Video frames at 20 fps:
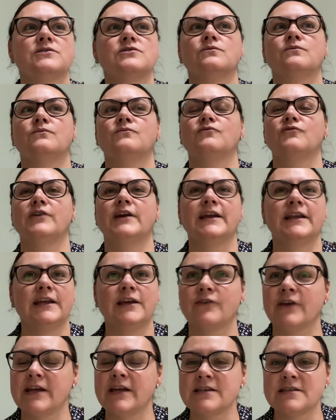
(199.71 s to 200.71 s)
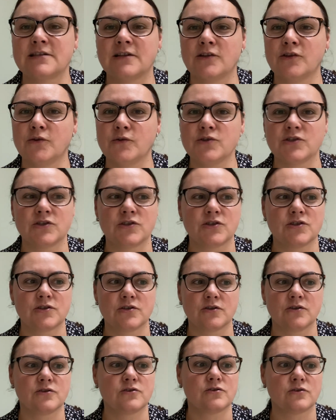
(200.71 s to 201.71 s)
some really great solutions
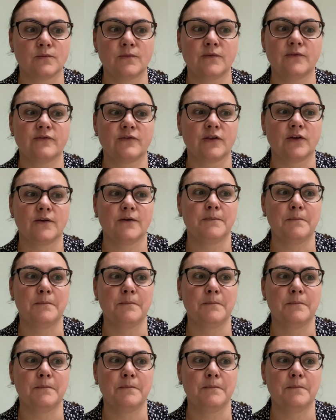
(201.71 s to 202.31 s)
to some of the